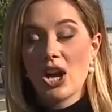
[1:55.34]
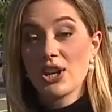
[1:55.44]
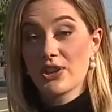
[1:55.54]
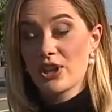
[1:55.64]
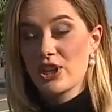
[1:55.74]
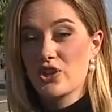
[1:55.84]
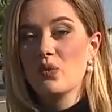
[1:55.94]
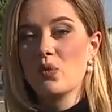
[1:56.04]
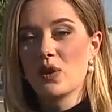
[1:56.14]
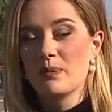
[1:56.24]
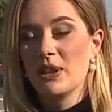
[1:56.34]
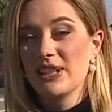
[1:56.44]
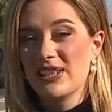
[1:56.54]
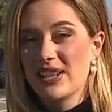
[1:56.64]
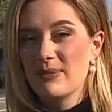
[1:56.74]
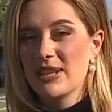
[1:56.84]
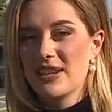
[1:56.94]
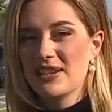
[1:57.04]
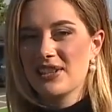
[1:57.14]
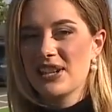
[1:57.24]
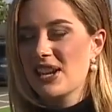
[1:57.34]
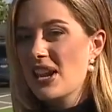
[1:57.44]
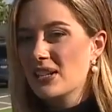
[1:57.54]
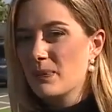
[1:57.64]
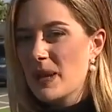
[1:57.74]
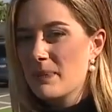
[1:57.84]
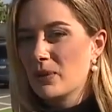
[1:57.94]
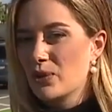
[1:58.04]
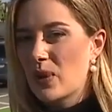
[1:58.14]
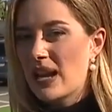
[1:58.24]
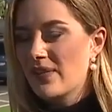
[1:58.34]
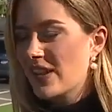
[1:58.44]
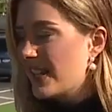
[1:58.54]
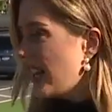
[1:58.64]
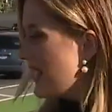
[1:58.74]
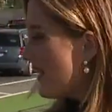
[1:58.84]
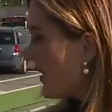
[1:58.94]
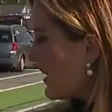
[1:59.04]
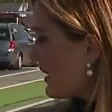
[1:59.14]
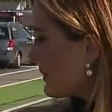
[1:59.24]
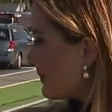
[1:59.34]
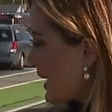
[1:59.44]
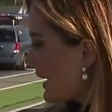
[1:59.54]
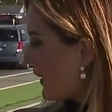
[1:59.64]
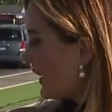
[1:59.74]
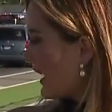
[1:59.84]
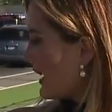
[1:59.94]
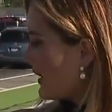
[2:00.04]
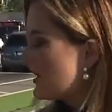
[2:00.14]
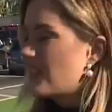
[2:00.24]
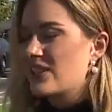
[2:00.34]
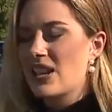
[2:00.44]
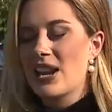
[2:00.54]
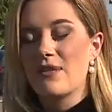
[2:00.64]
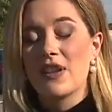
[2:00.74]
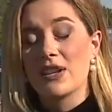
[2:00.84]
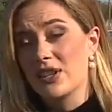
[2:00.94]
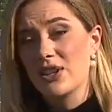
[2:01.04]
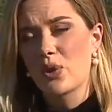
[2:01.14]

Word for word: Another issue Warren police tell me they see is people driving in these bike lanes. They say if they see